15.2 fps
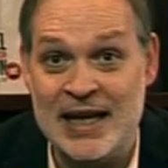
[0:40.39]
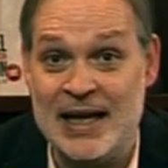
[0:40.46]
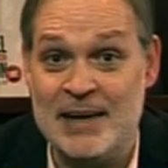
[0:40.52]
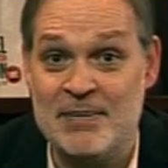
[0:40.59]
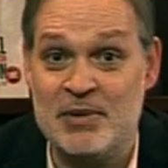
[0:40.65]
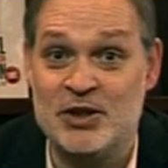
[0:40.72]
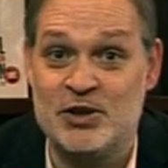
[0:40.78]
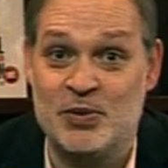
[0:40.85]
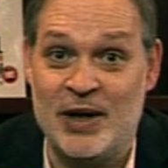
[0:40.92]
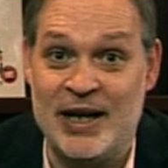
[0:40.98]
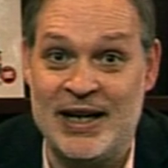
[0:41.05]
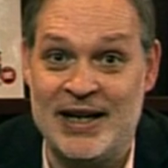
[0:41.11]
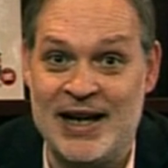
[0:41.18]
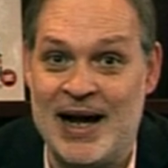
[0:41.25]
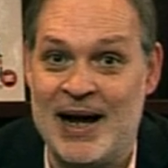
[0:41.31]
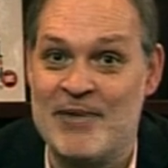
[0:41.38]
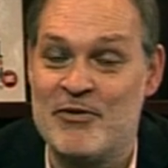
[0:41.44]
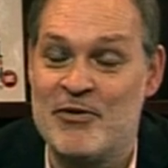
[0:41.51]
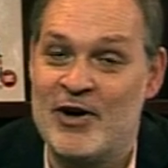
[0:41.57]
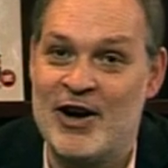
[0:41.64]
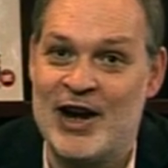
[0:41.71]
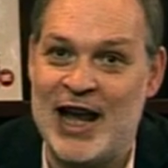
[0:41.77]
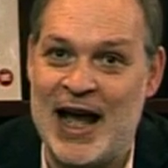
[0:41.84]
In between, I'm
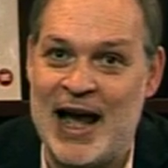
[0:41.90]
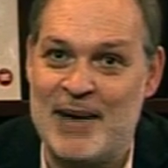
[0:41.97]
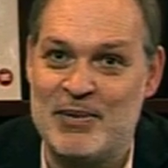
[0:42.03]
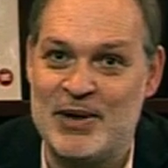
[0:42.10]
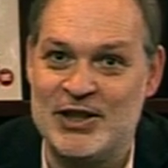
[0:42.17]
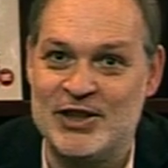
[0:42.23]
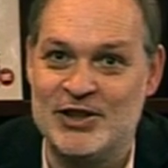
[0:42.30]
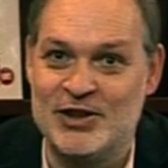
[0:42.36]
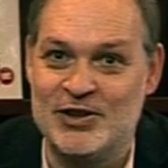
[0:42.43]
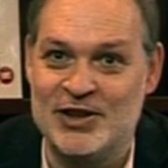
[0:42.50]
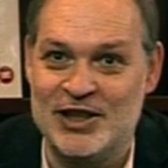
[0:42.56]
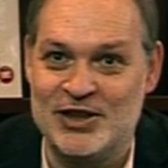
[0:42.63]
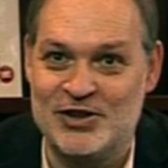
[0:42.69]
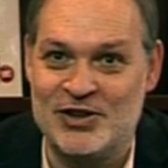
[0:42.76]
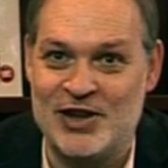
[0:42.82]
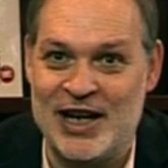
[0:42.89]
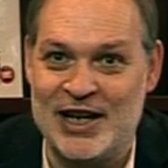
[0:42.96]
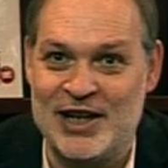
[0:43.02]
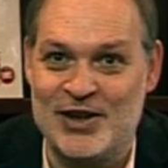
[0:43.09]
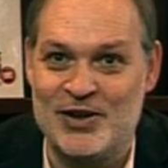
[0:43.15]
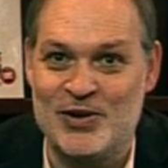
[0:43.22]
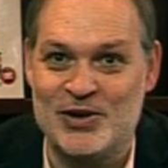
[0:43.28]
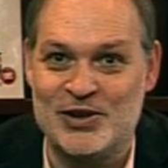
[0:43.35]
very happy to do these
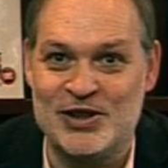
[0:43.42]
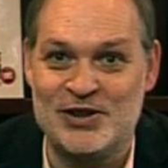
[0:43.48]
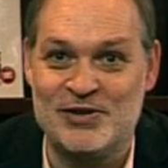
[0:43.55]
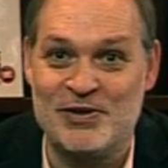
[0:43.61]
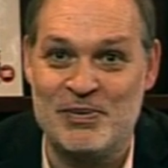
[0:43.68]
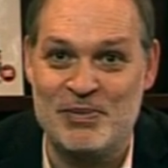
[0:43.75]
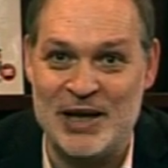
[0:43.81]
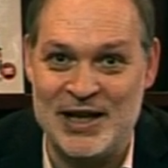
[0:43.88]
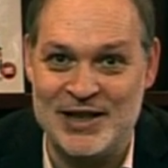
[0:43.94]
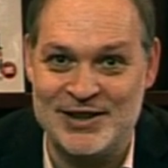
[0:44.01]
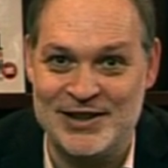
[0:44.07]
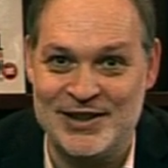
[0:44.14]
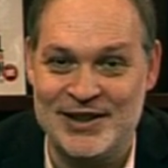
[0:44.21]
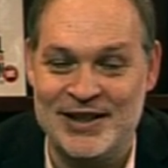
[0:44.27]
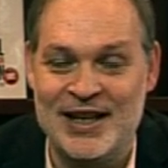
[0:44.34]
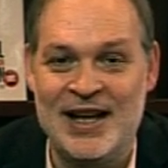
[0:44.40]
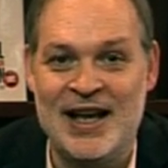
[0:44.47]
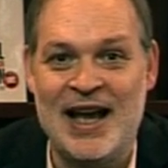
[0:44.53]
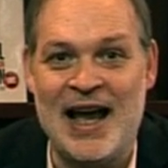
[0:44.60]
training courses for Pearson,